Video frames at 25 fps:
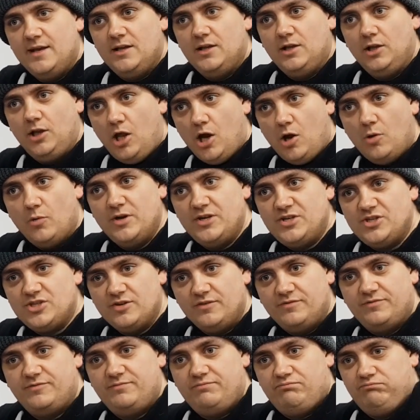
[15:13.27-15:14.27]
lowest
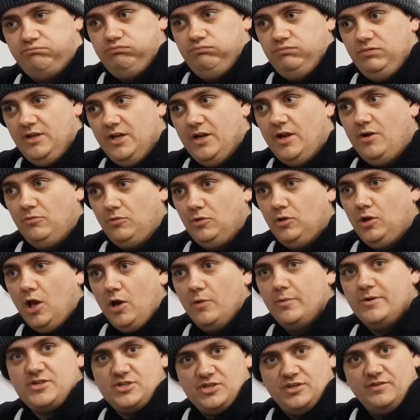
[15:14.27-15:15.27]
of
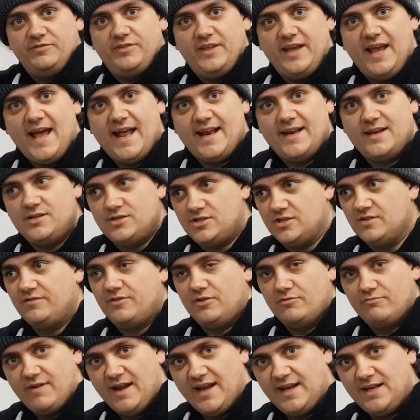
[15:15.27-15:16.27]
the ends of
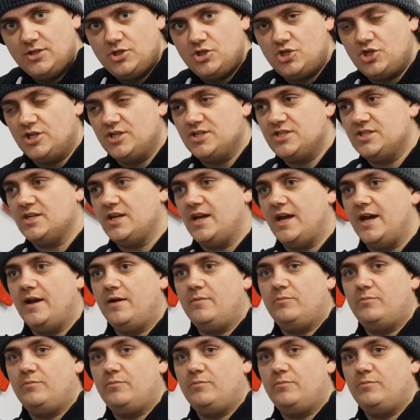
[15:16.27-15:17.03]
the ranges